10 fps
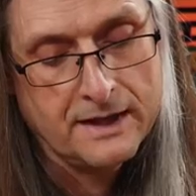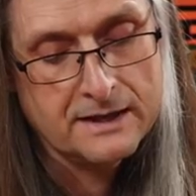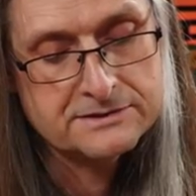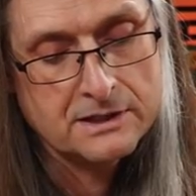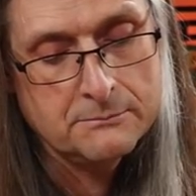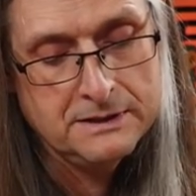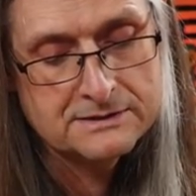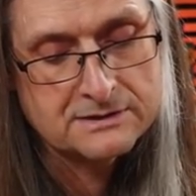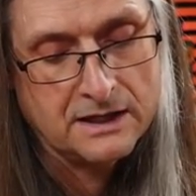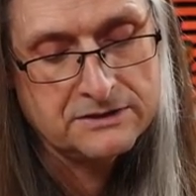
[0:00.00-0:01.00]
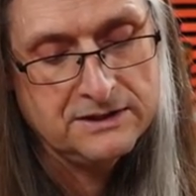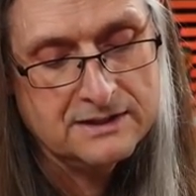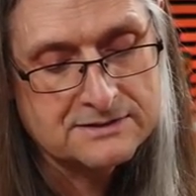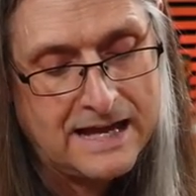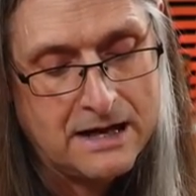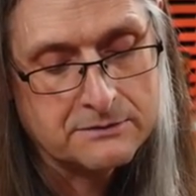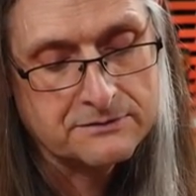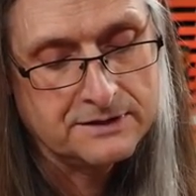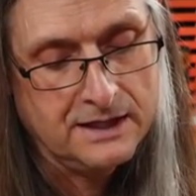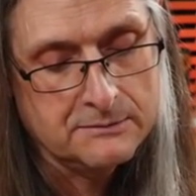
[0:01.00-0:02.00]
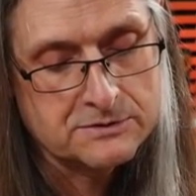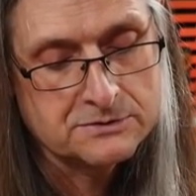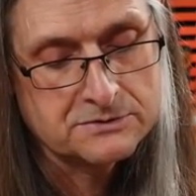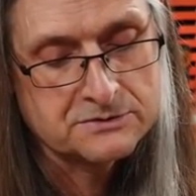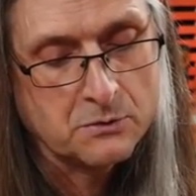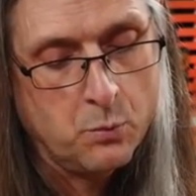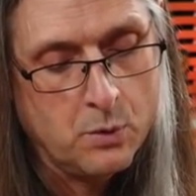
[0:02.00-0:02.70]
Exile means I think it's out of the game too, so it's a